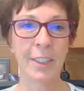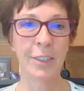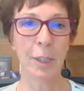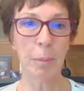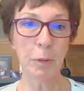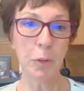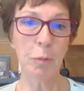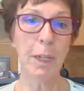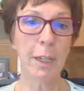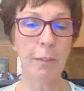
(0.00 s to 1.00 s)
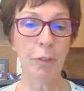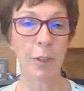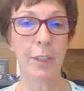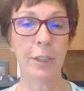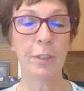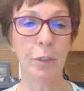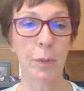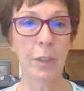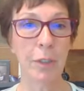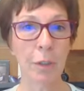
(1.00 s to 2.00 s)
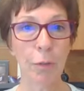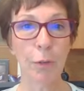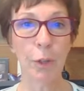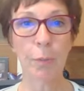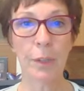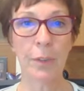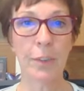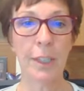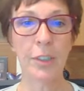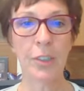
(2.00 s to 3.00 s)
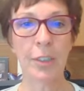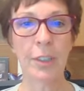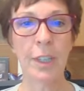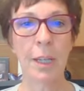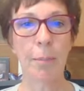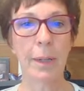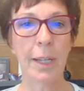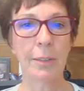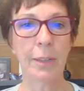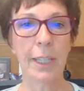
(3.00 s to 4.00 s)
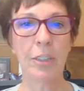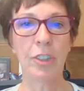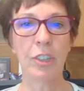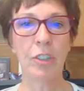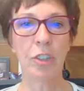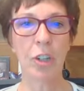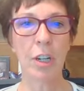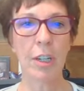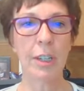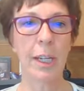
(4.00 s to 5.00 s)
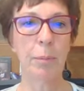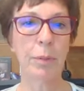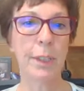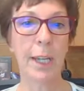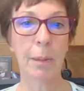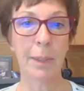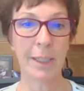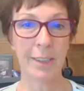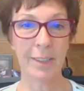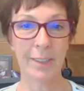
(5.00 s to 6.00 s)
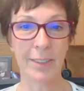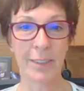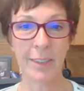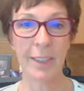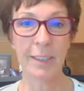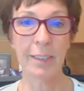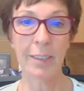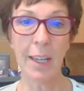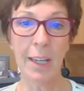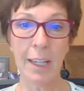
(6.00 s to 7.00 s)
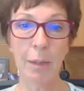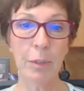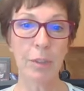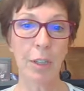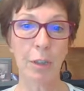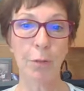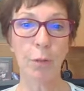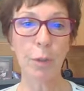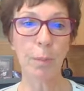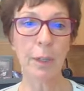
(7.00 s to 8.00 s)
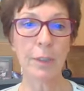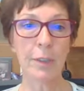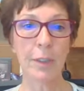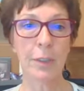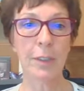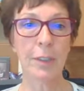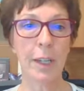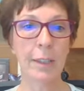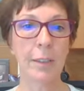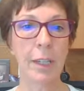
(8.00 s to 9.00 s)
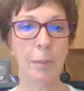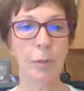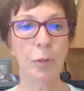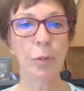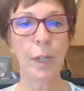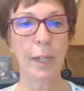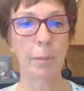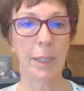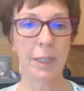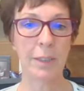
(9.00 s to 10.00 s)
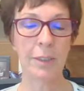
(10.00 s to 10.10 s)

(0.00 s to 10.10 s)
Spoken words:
Some of you may have joined us 2 weeks ago for the presentation by Dr. A.J. Shaw on prediabetes. Today, we start a 4-part series on type 2 diabetes.